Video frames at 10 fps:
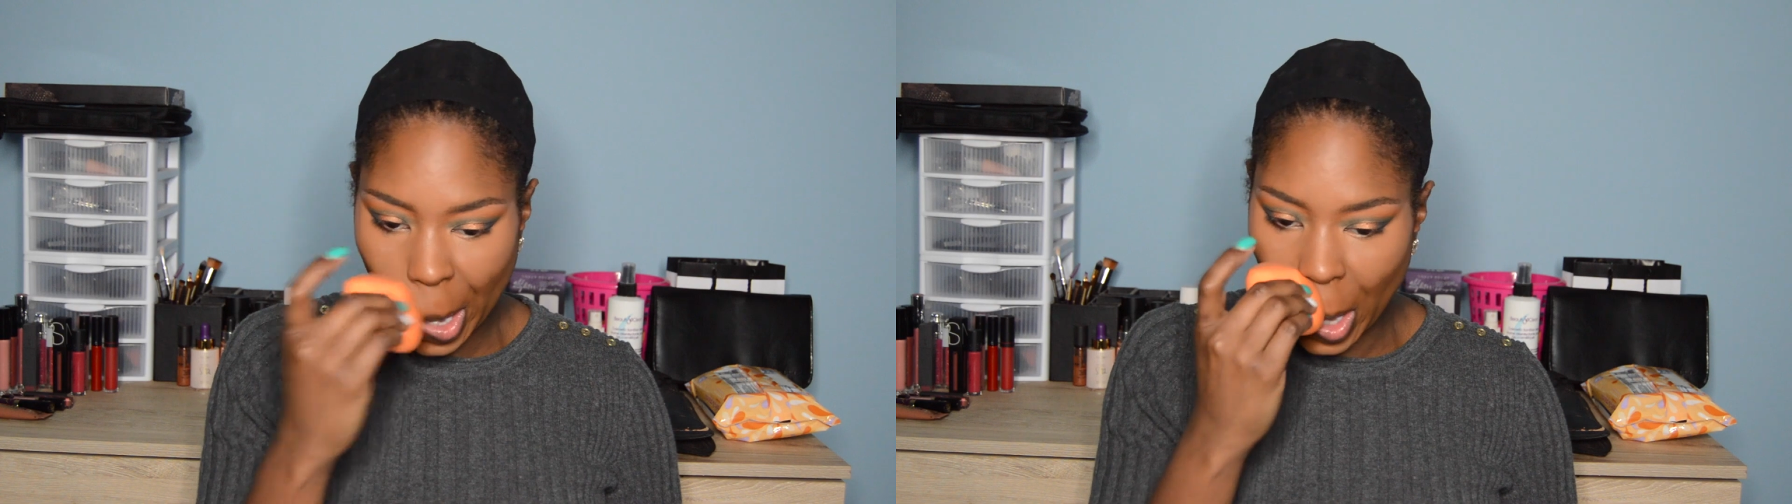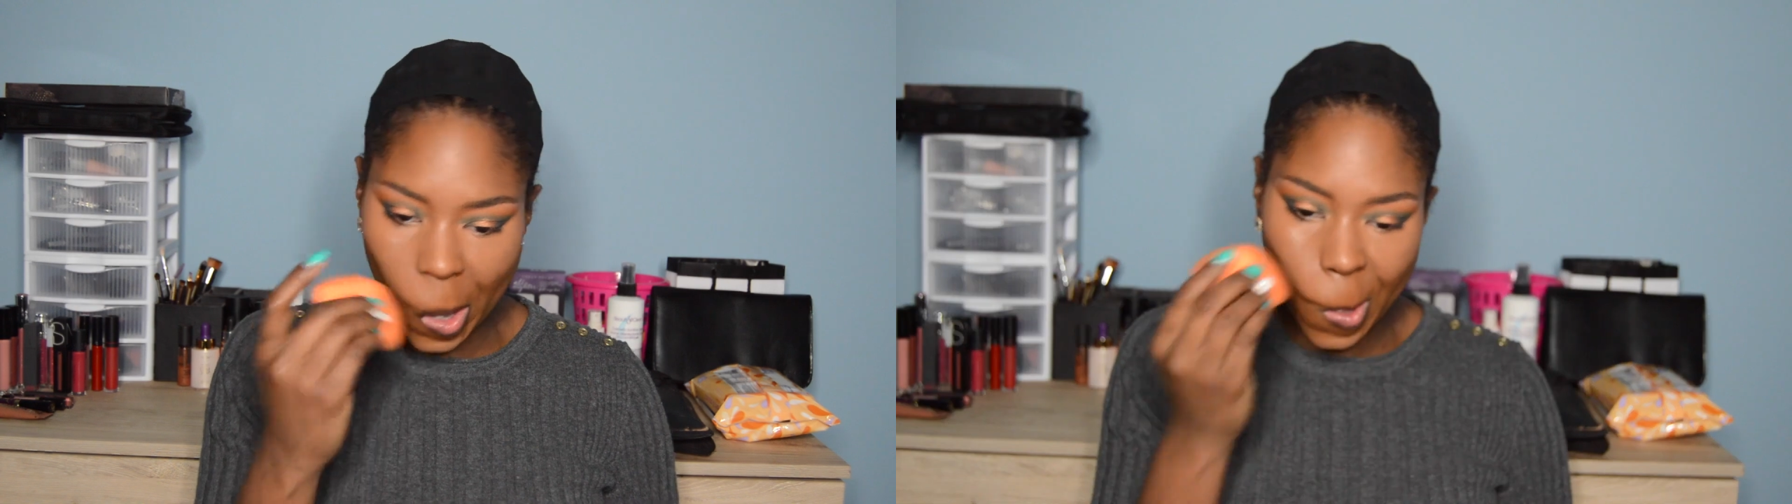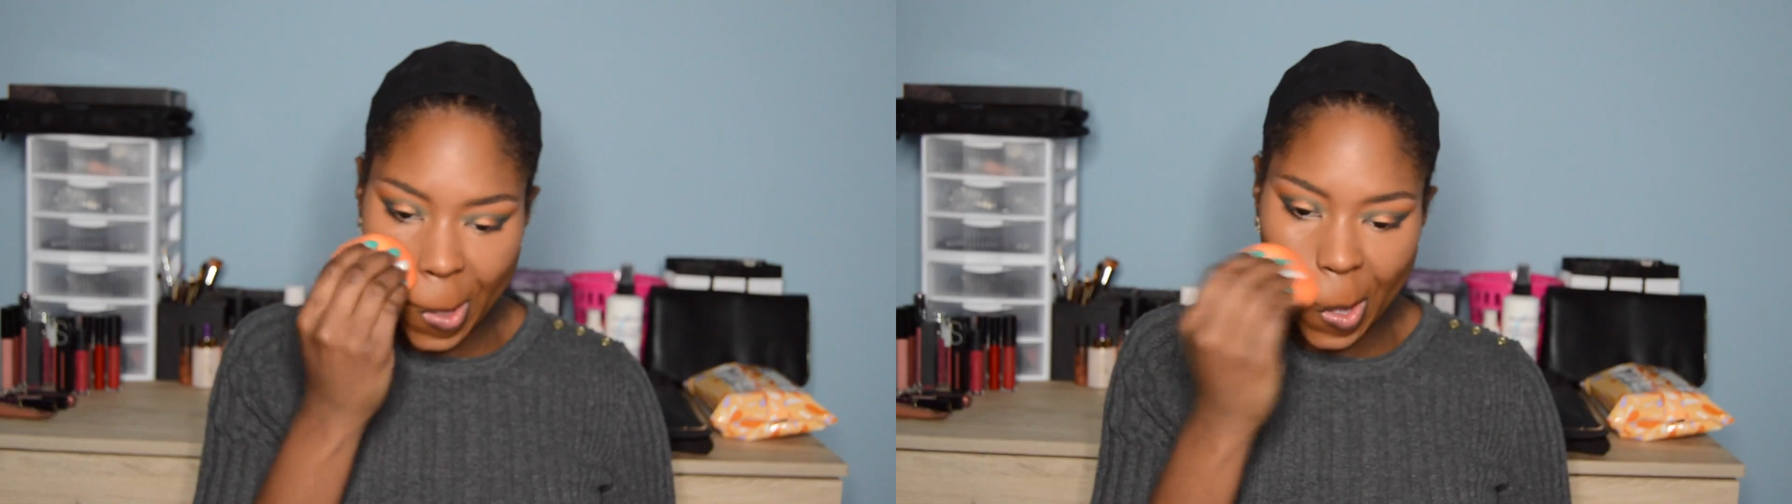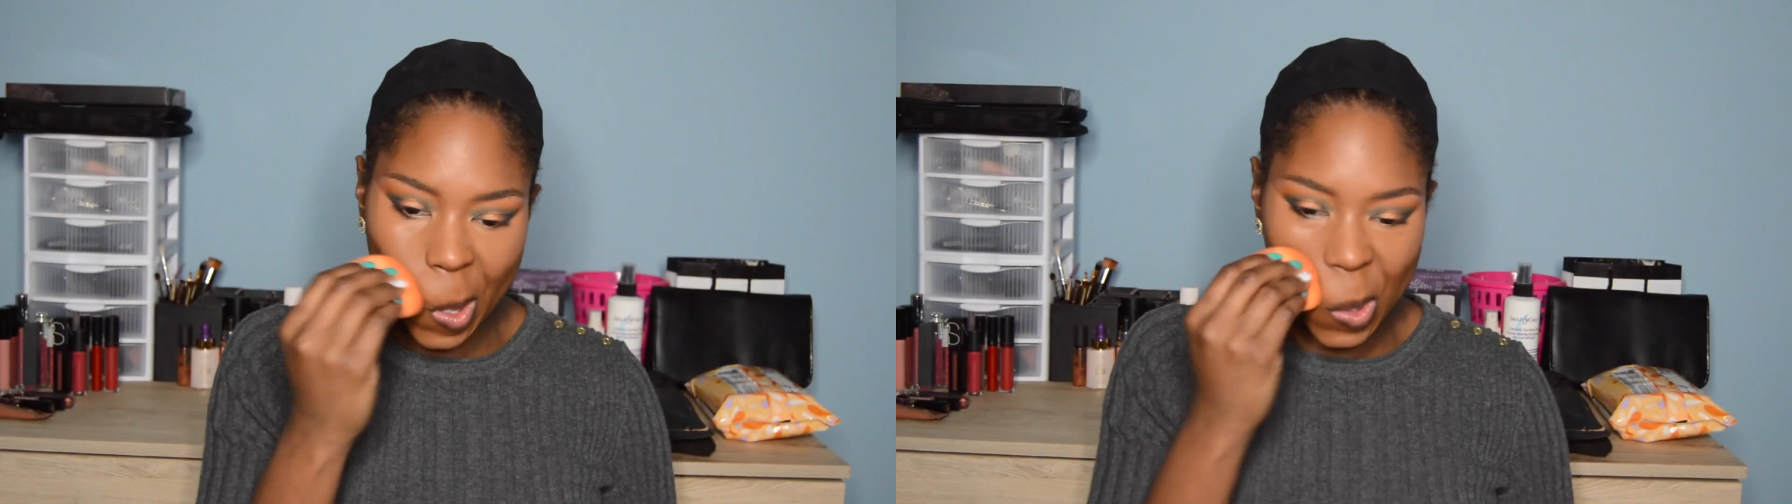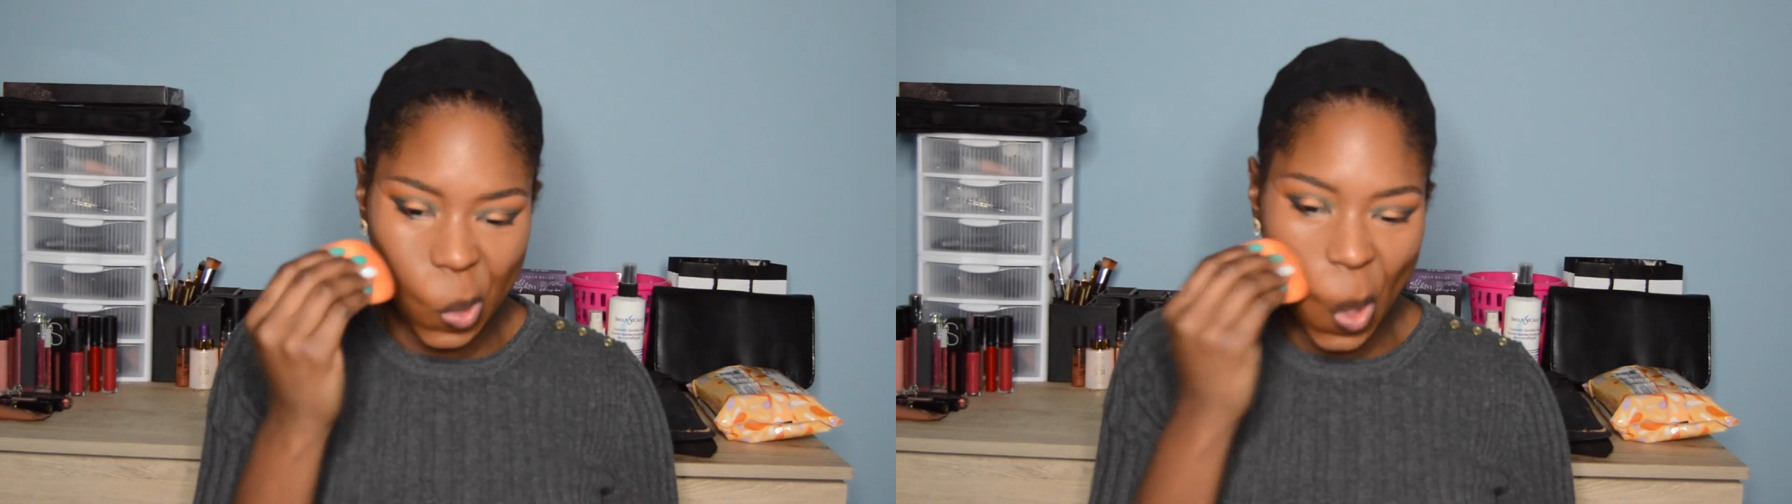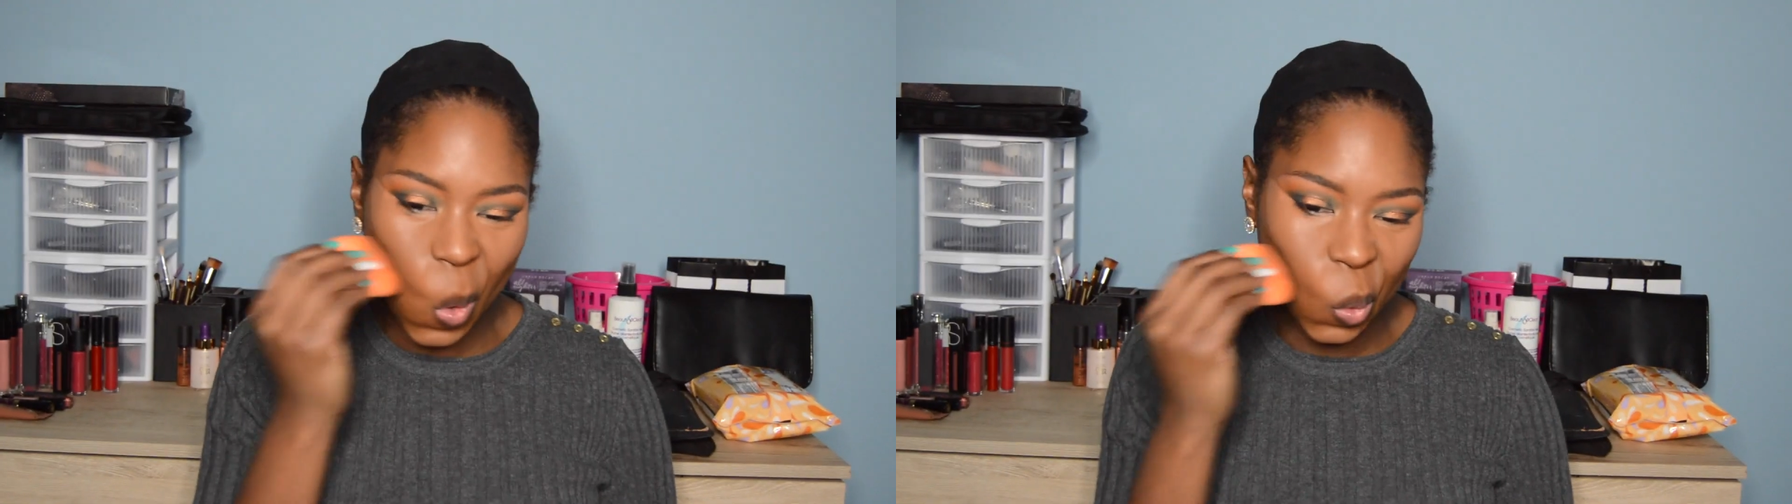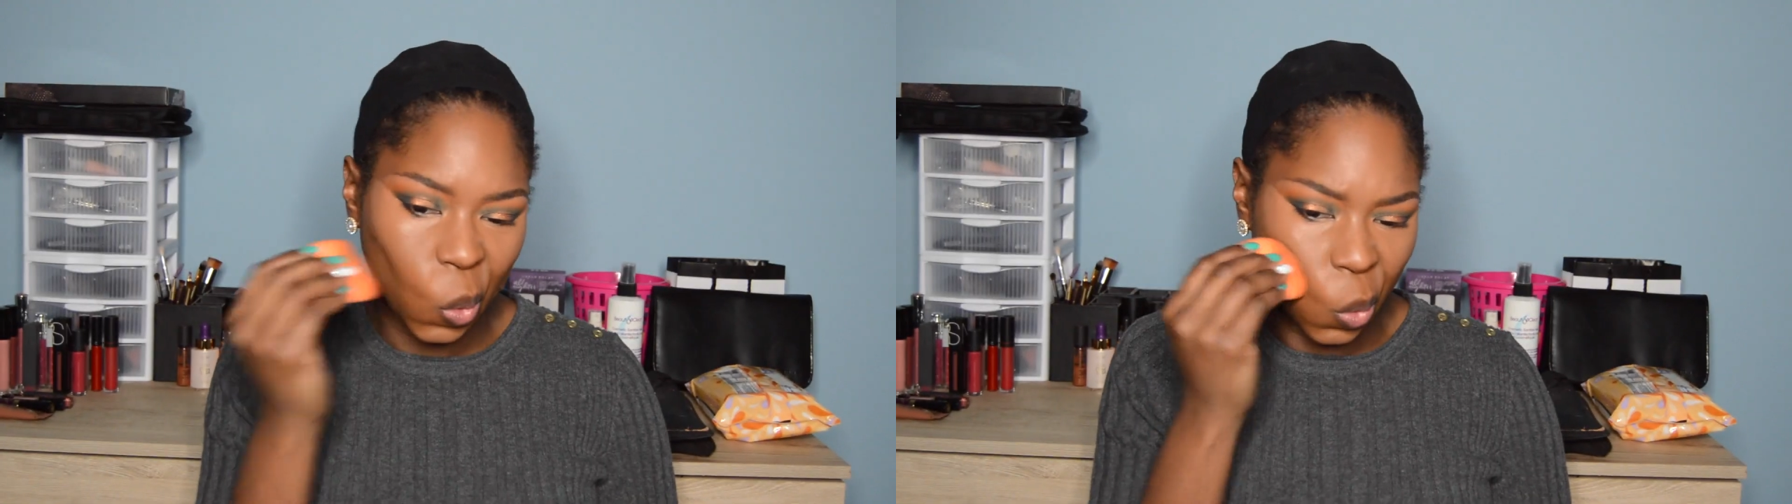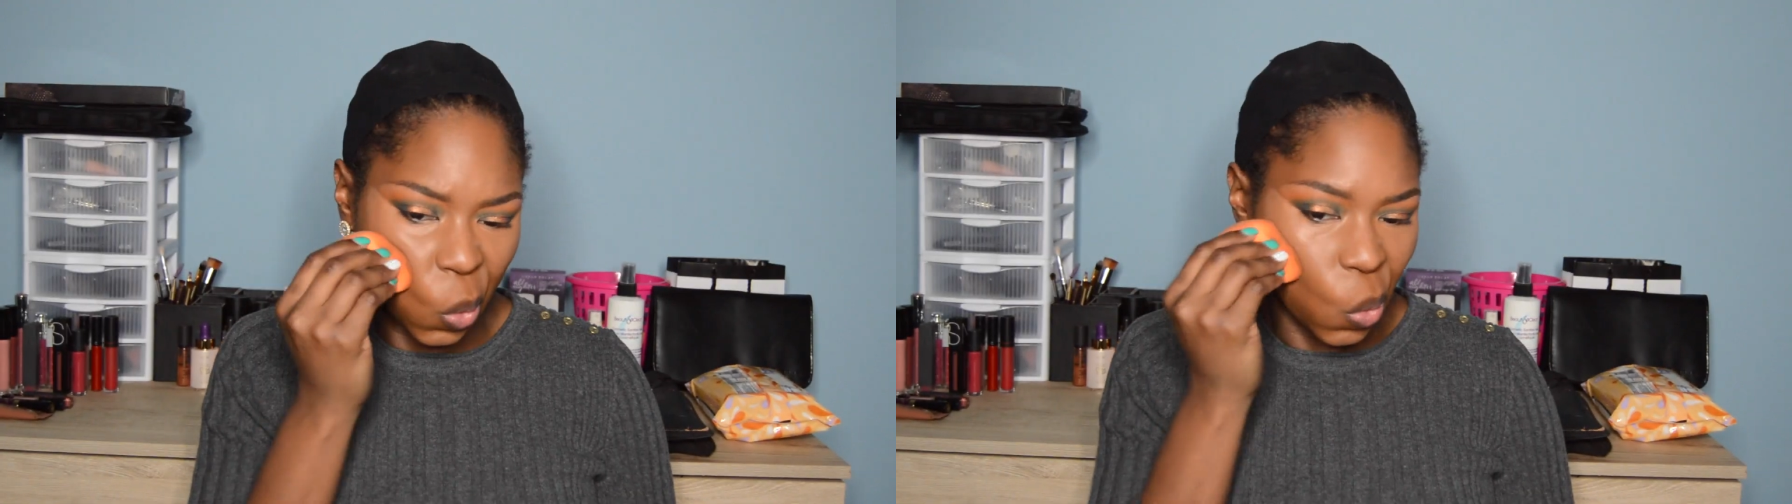dream. It's not
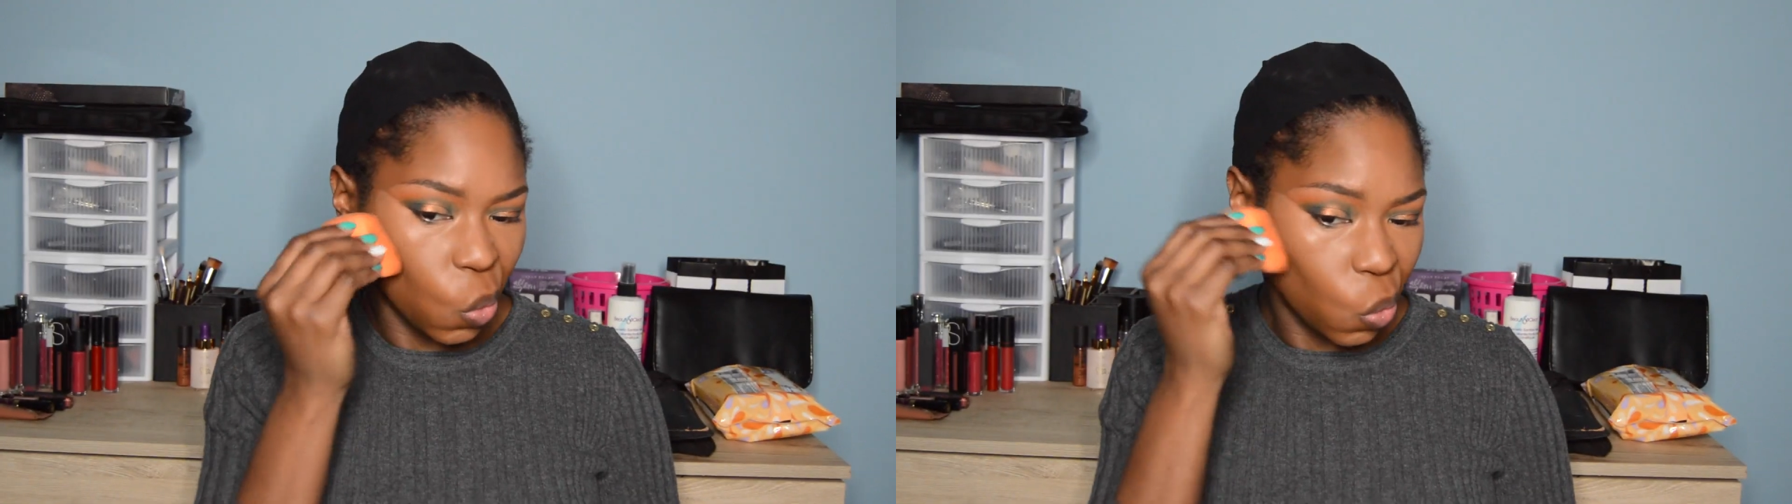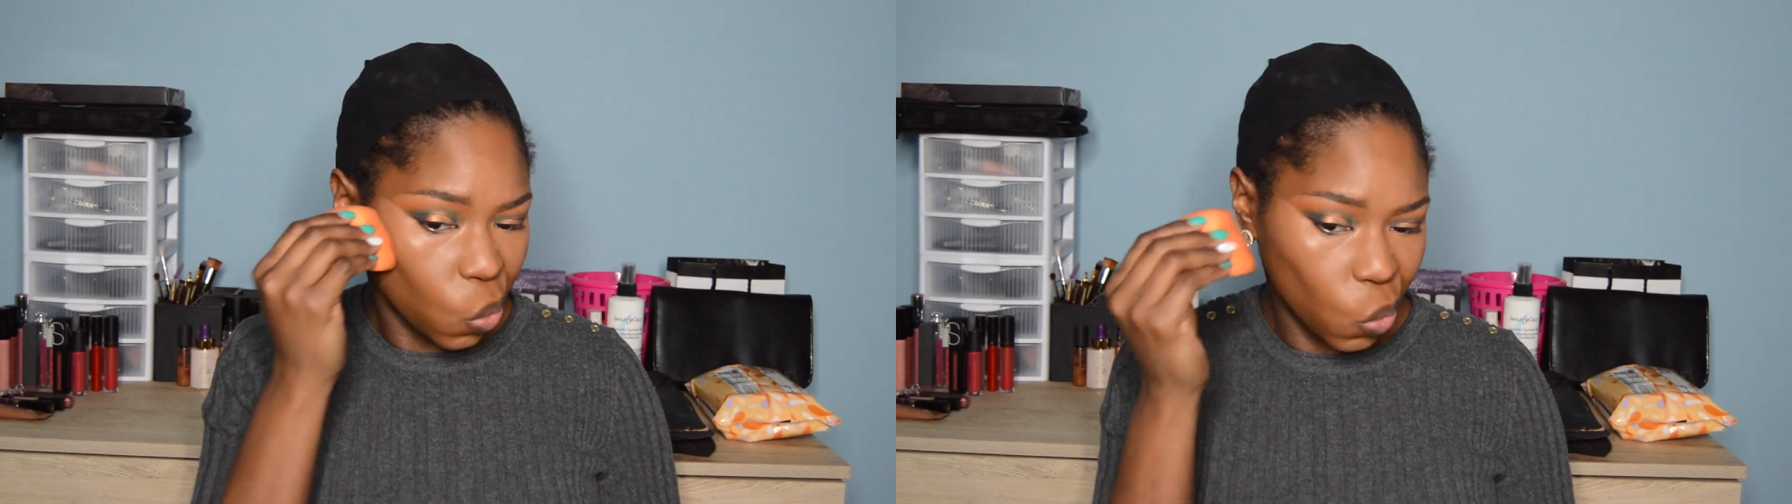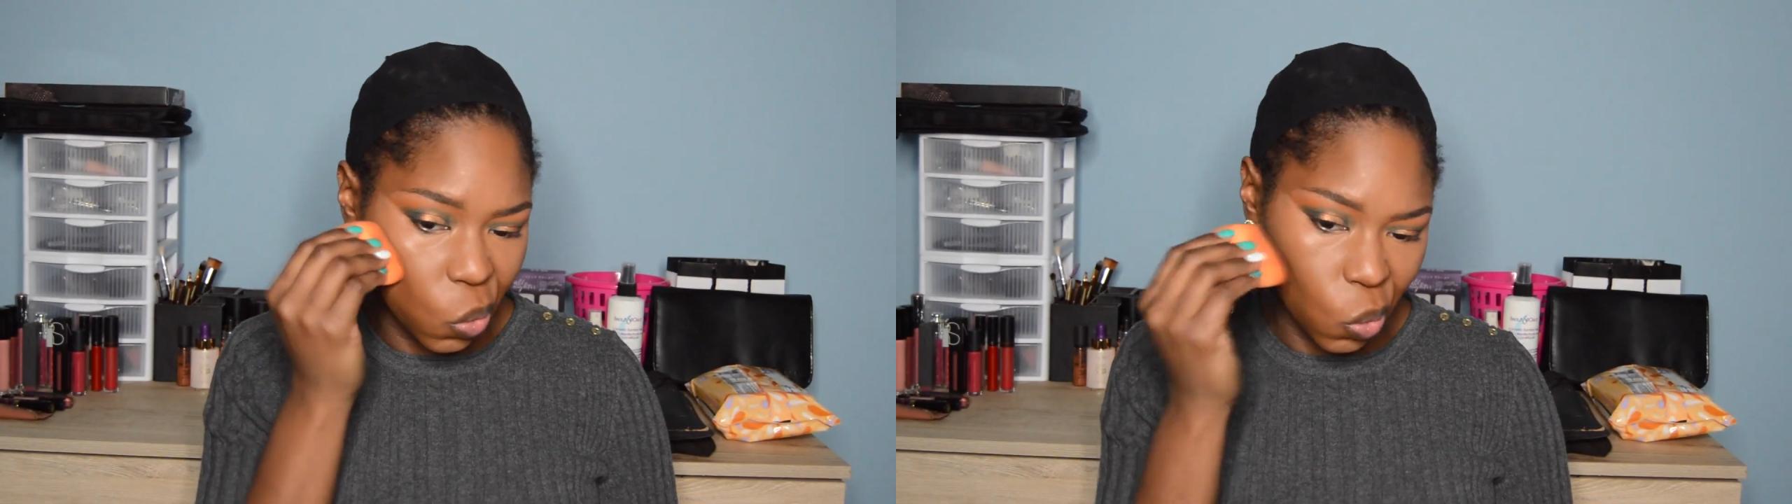super heavy on